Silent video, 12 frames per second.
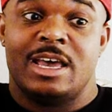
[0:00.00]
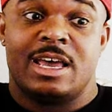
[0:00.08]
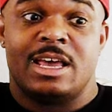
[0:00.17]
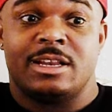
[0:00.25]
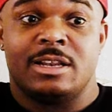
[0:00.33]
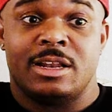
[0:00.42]

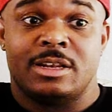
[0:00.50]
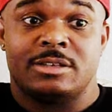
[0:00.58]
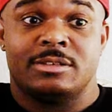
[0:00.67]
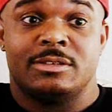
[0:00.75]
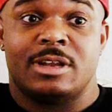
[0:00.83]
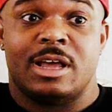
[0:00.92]
and
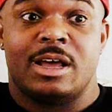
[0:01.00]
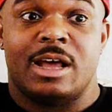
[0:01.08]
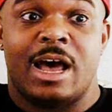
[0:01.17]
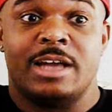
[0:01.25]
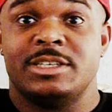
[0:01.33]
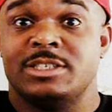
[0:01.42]

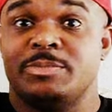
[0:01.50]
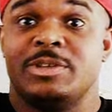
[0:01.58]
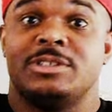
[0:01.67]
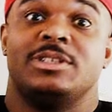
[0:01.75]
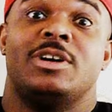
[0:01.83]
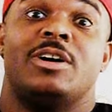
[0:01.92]
I just
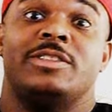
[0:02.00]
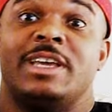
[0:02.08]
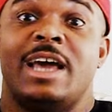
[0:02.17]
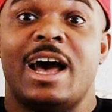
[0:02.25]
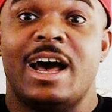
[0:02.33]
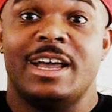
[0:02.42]
must have caught
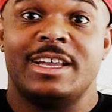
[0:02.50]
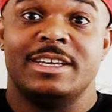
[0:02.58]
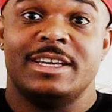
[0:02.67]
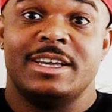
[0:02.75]
the eye,